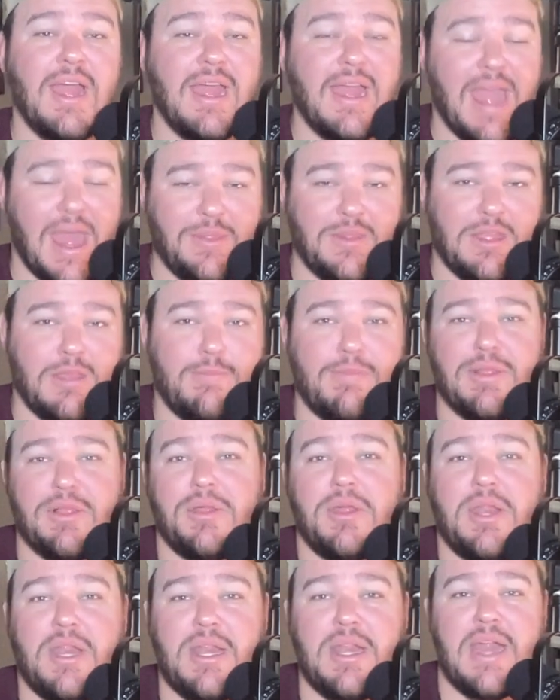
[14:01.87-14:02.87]
and the
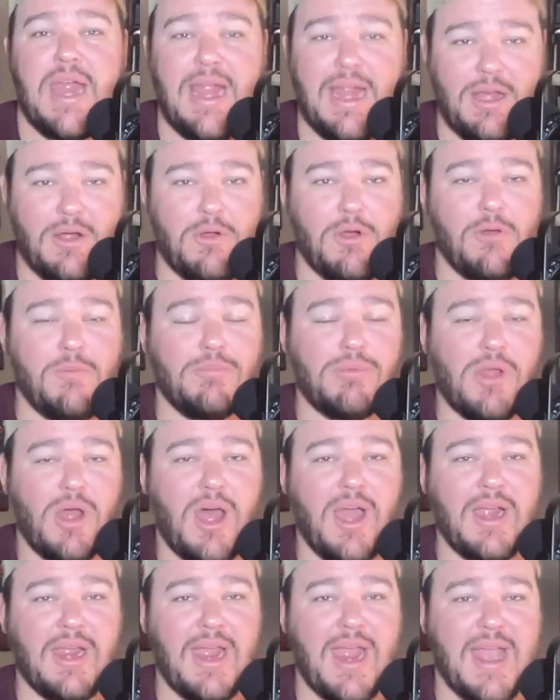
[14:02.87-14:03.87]
ability to aero
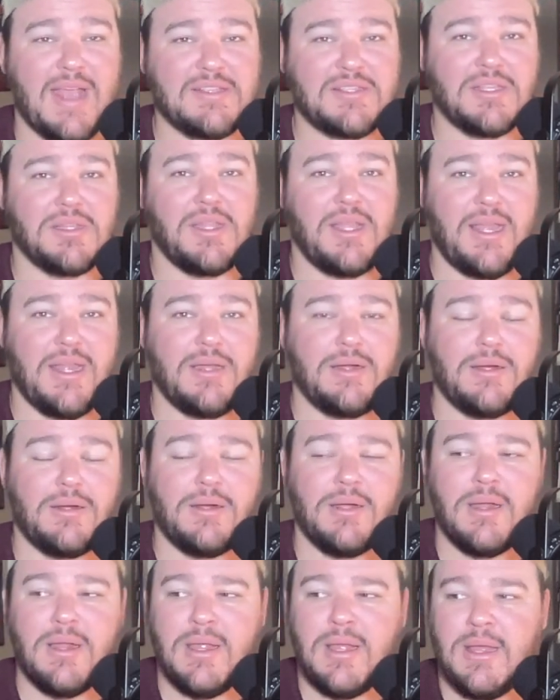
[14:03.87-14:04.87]
block as a leader
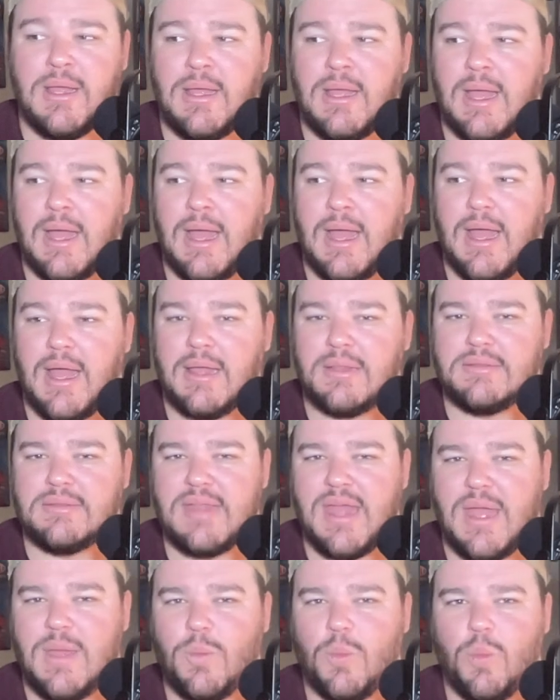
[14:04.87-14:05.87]

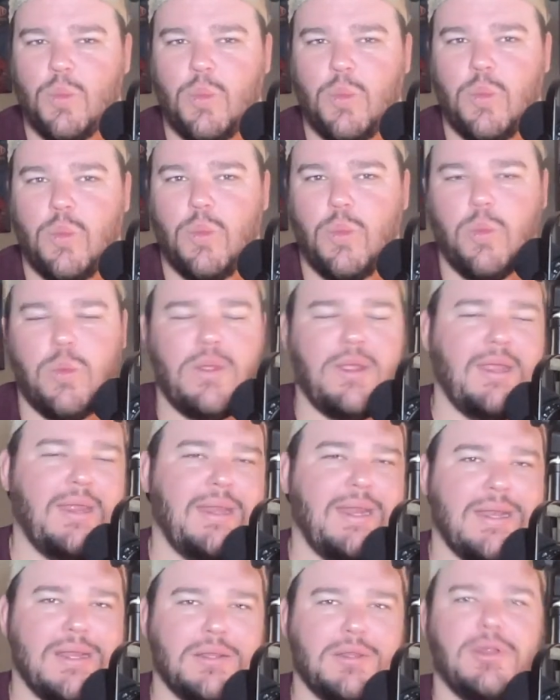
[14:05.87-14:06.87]
that we
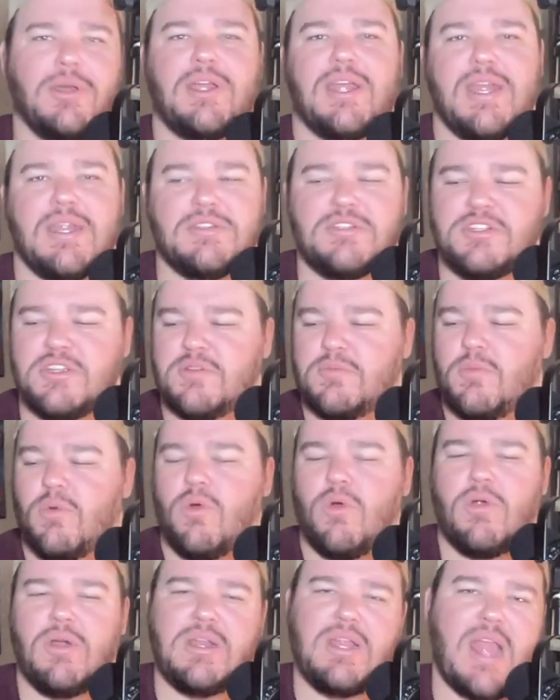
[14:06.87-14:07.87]
need to look into
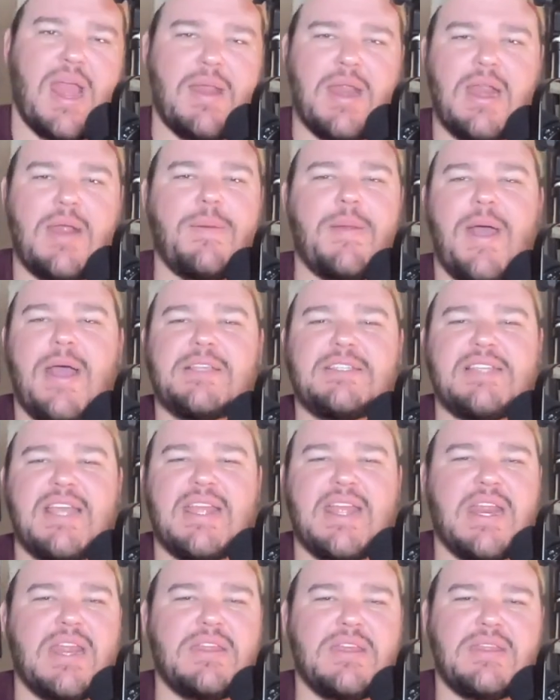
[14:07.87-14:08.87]
more. And I'm not
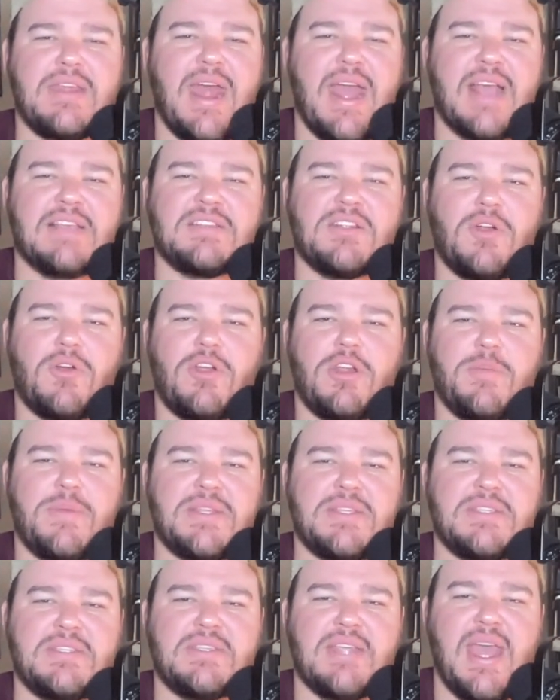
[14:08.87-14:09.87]
saying anything that hasn't already
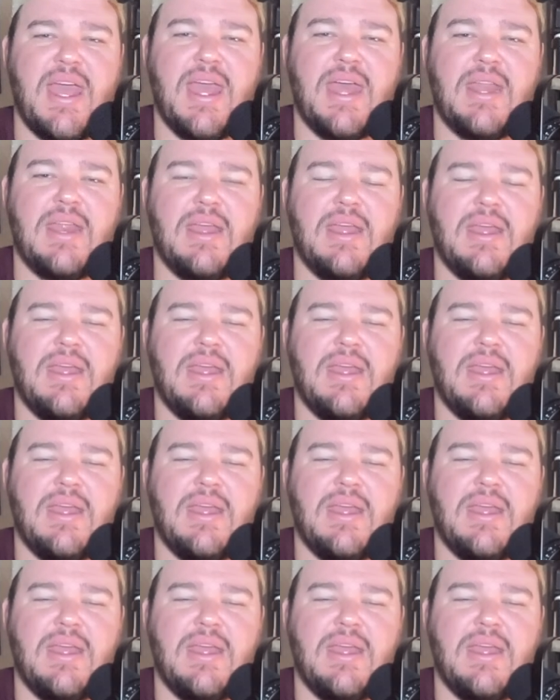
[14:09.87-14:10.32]
been said,